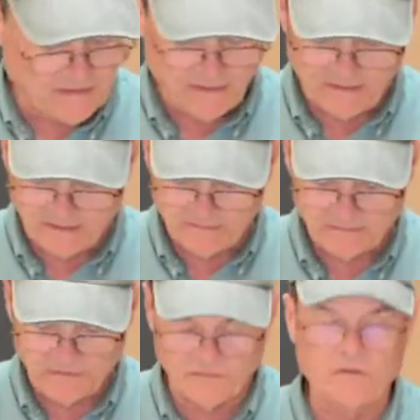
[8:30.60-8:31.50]
uh,
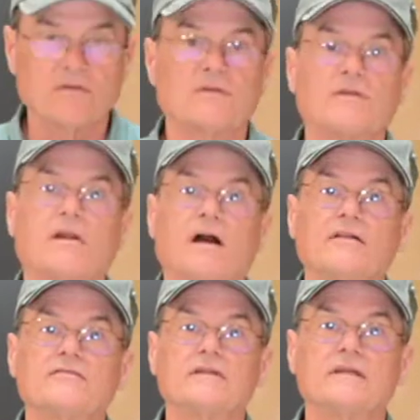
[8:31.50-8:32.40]
a few other little
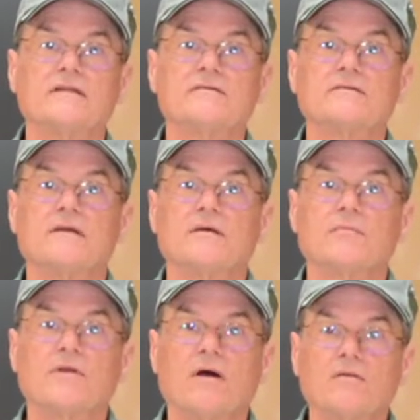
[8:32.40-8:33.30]
odds and ends.
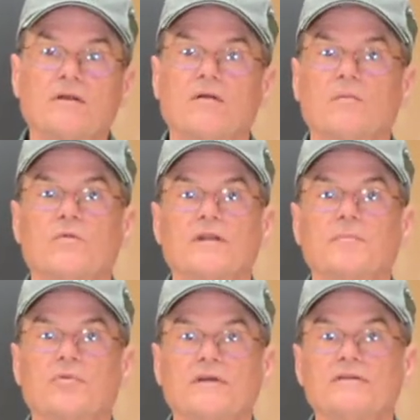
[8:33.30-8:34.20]
But all in all, I'm really
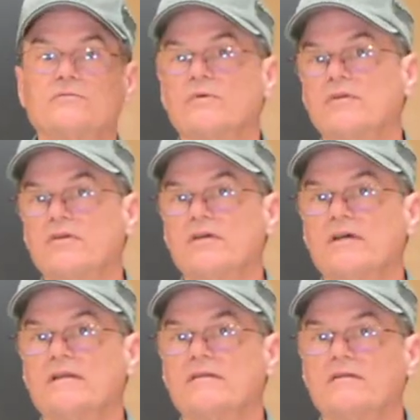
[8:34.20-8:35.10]
pleased with the
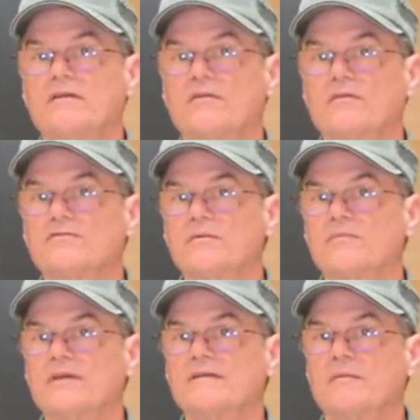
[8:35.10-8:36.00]
kit. You know, there's some
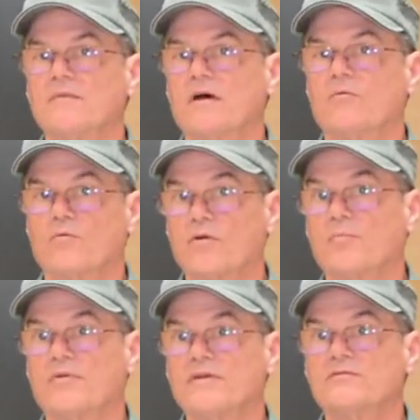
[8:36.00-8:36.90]
things I'm not real
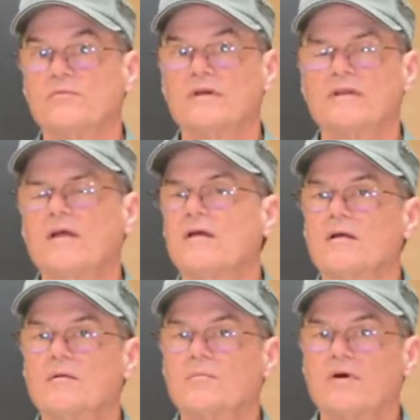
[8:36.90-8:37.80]
pleased with,
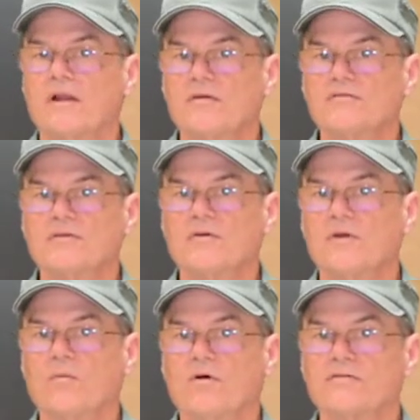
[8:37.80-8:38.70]
but also
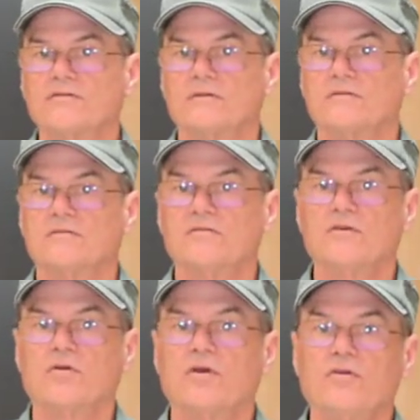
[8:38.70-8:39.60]
it wasn't, you
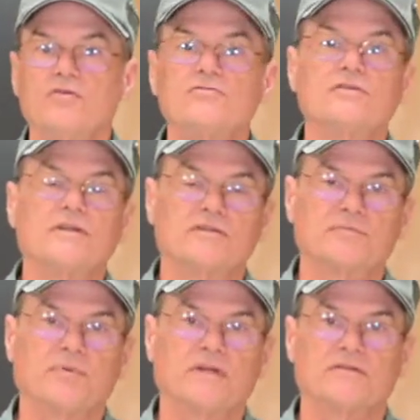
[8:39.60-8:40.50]
know, hugely
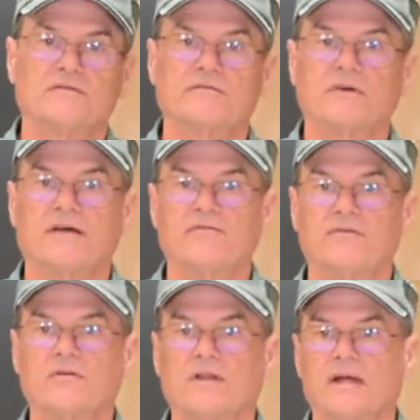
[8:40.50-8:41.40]
expensive. I
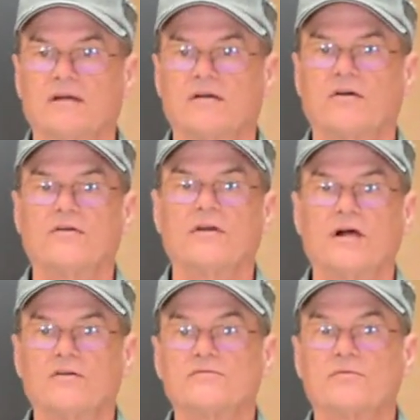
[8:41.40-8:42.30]
feel like one hundred
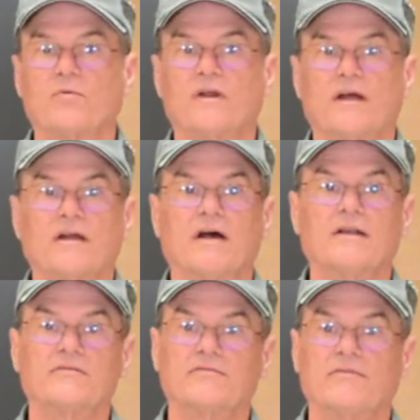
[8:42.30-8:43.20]
dollars for what I got
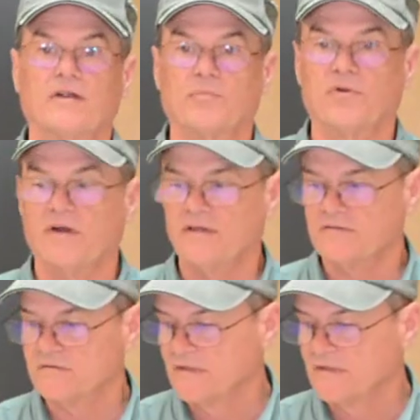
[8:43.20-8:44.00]
is a fair price,